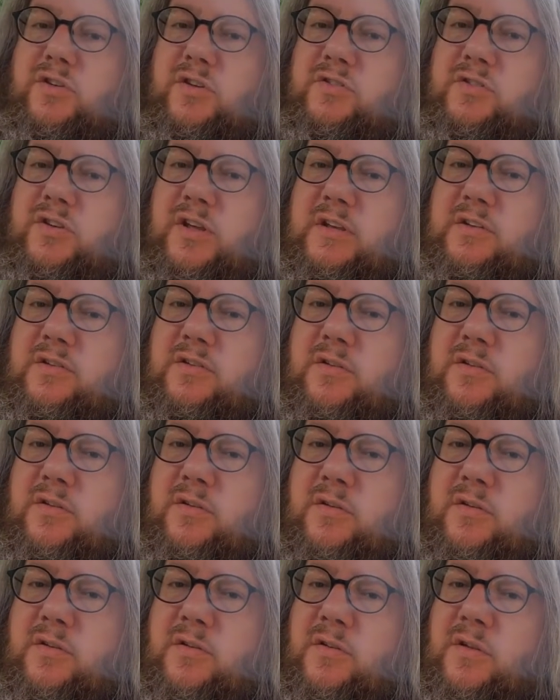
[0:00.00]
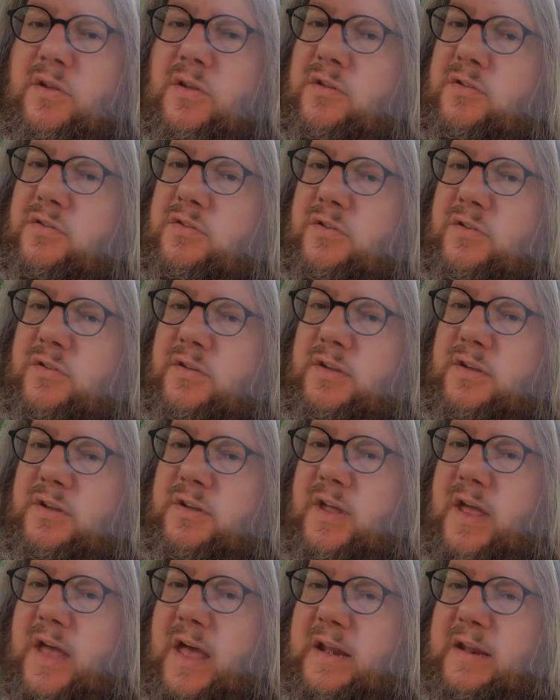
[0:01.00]
G6 to the
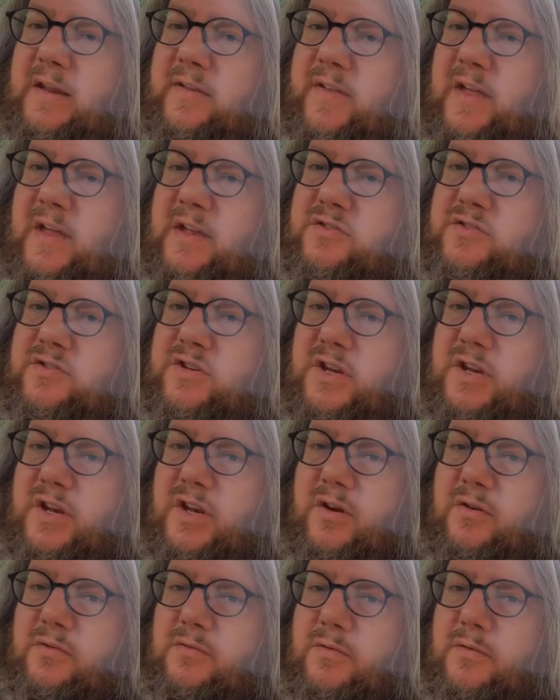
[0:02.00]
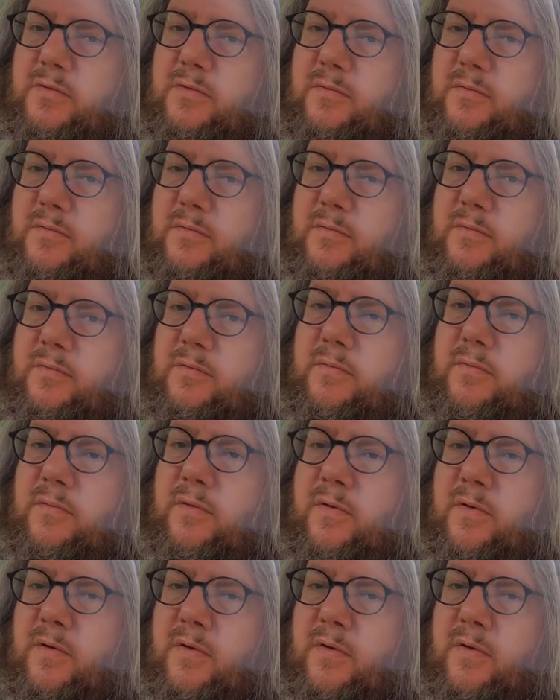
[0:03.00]
adding that G note to